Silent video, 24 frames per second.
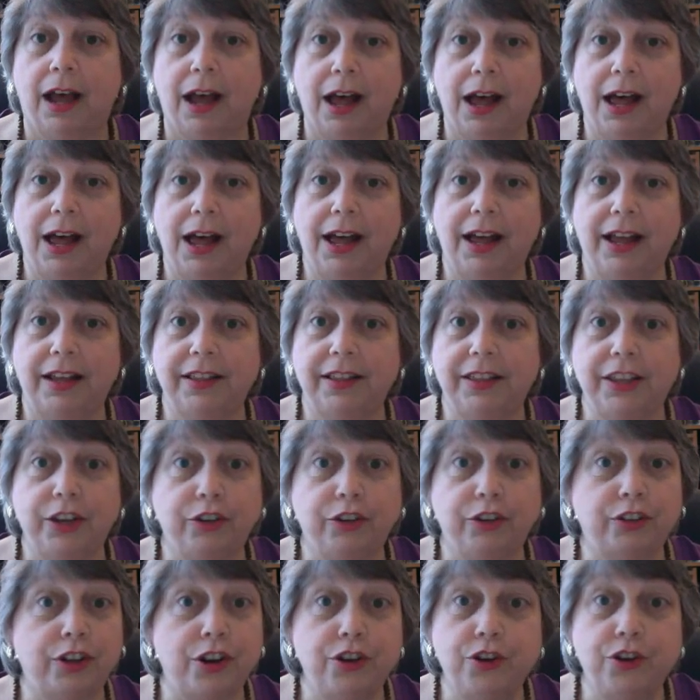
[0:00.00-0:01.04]

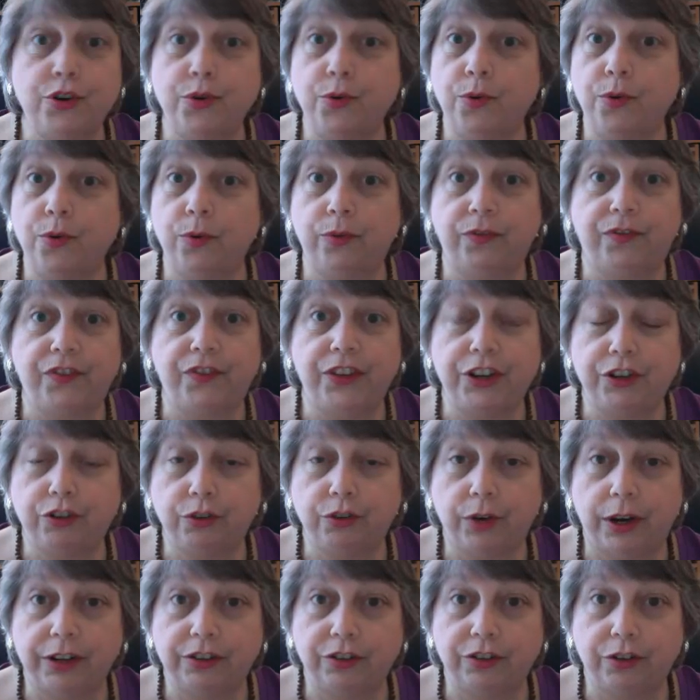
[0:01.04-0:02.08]
There's a new
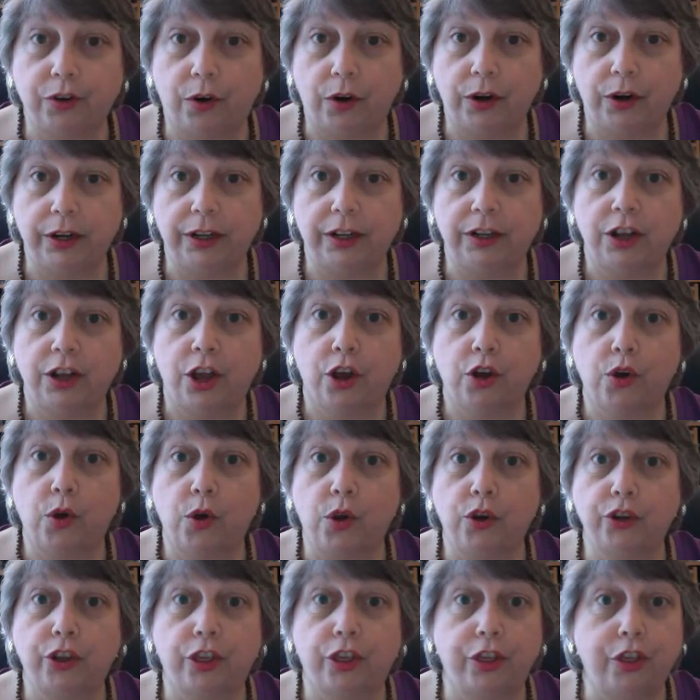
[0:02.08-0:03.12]
feature I started
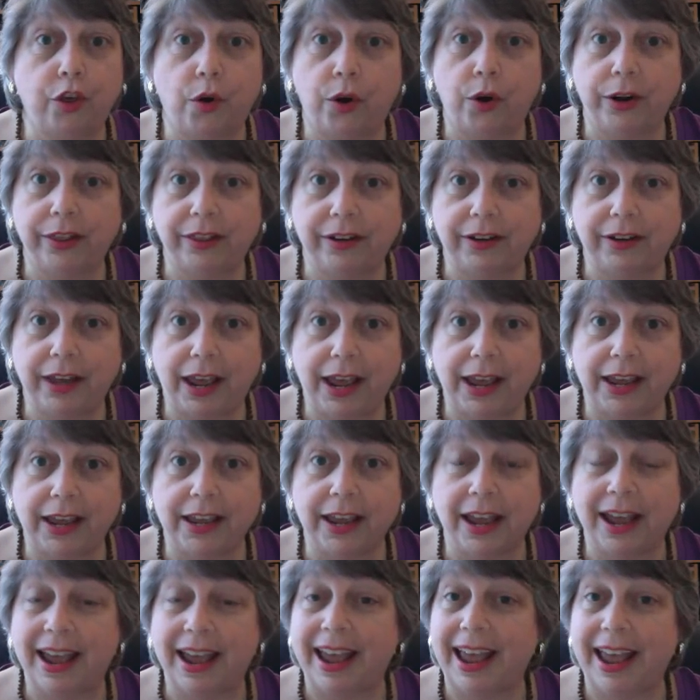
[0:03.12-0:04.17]
called Thought of the
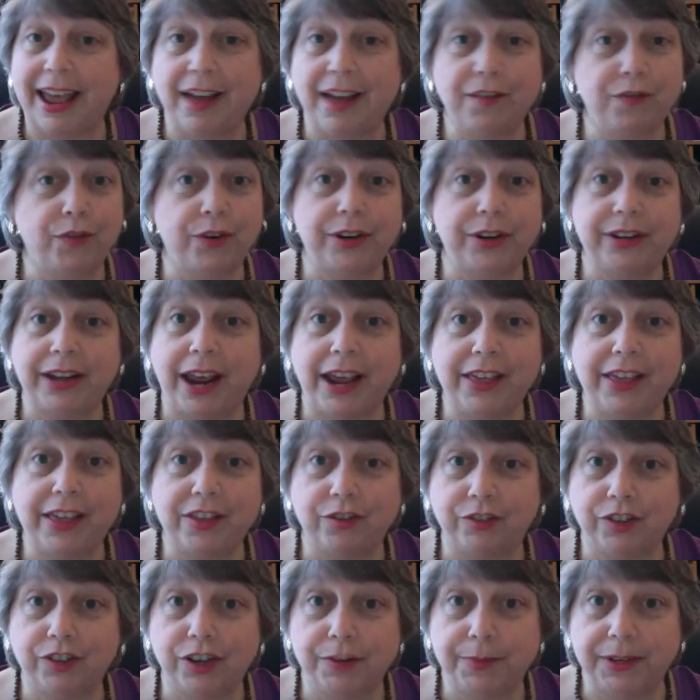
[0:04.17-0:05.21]
Day. Every day
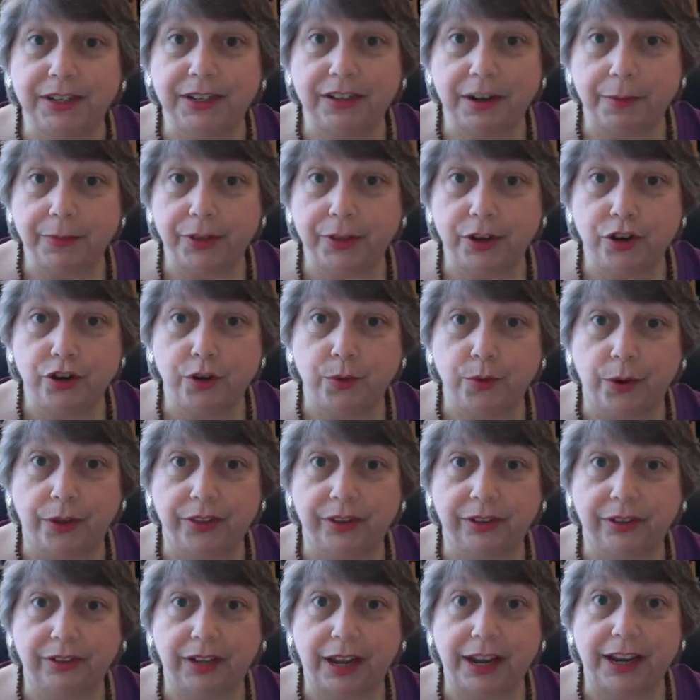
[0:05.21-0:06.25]
there's going to be something new on
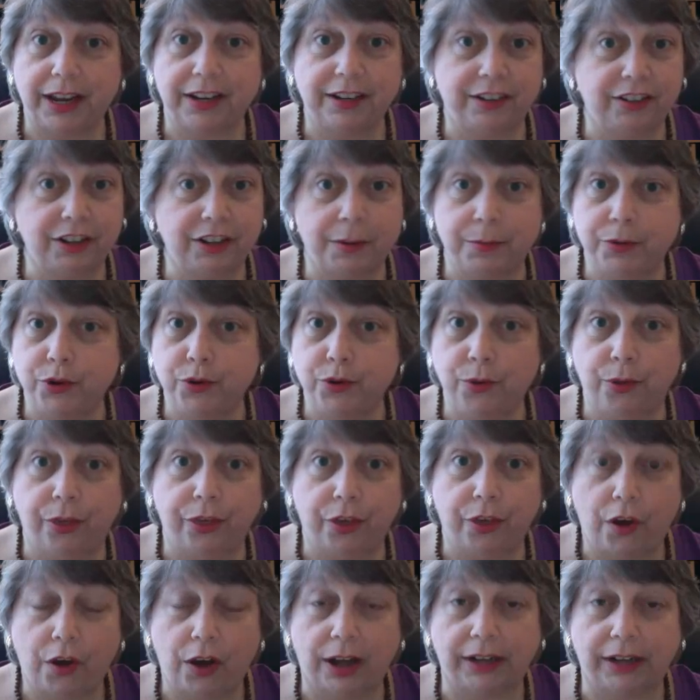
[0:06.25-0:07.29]
the site, some new
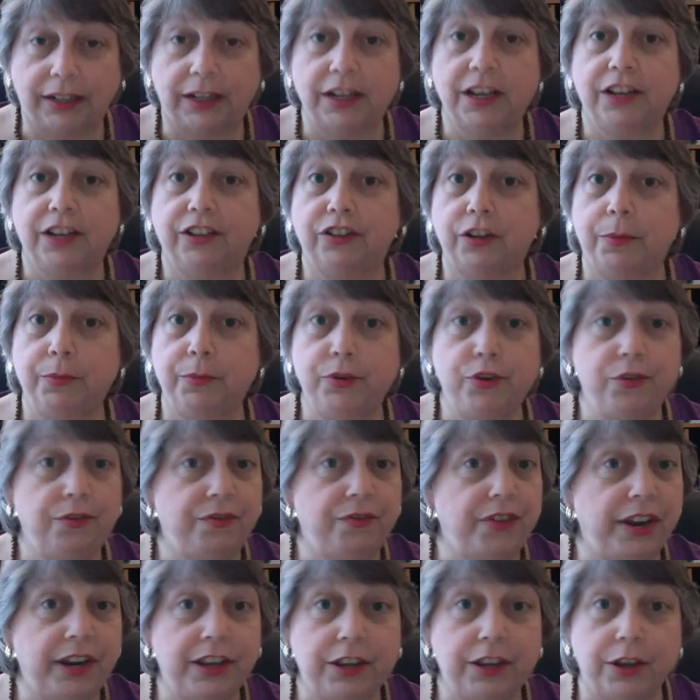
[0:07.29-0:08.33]
thought, some new
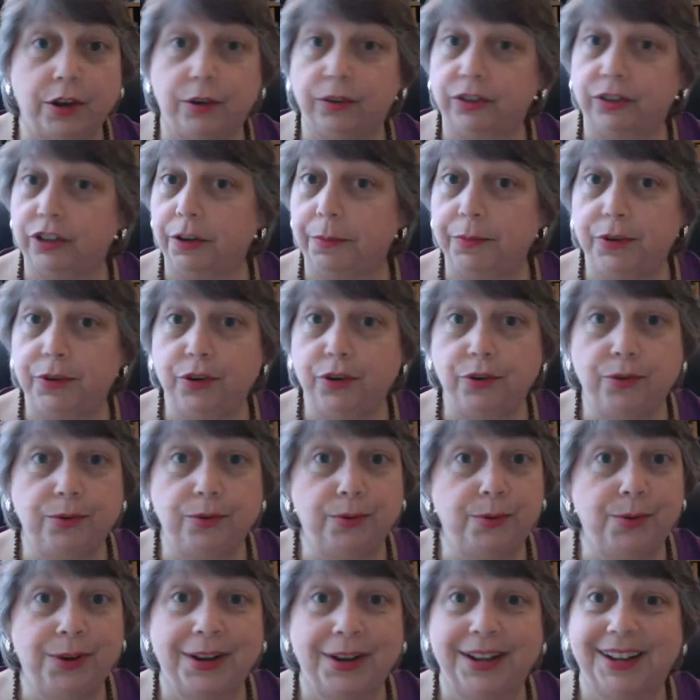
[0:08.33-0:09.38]
video, some
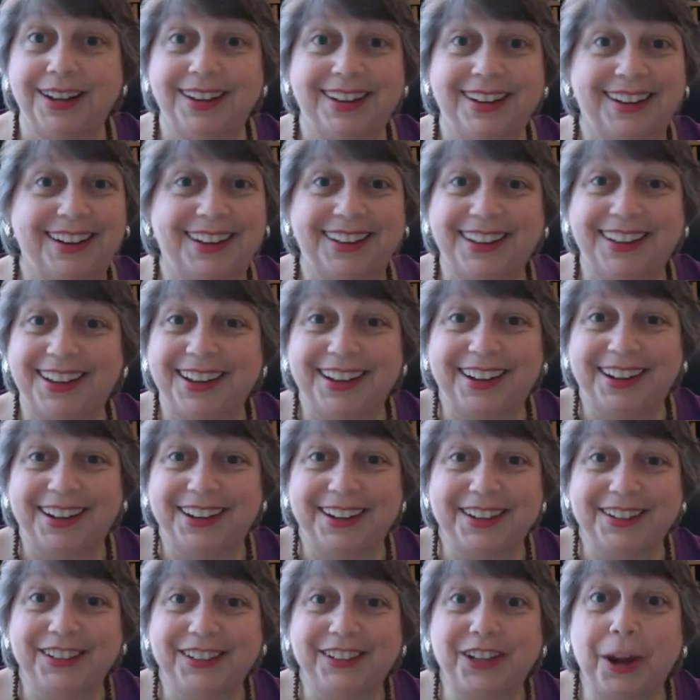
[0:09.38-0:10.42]
new
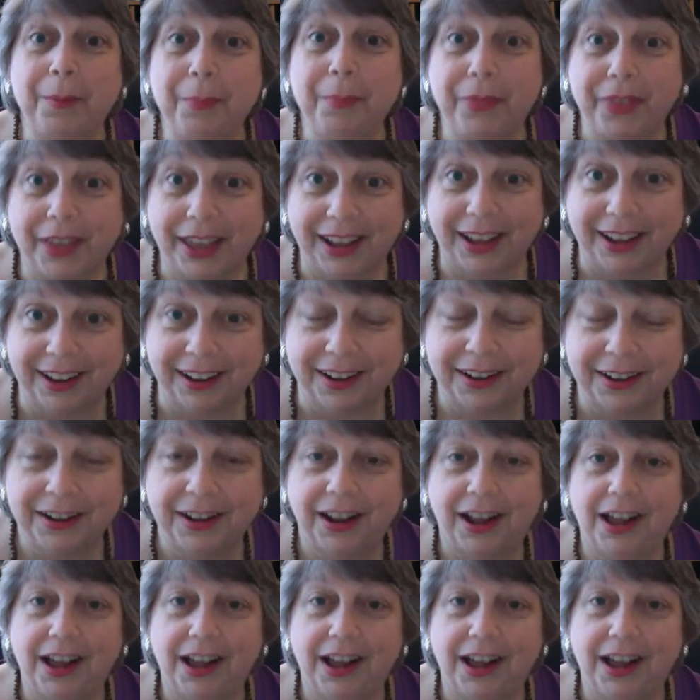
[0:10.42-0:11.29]
something.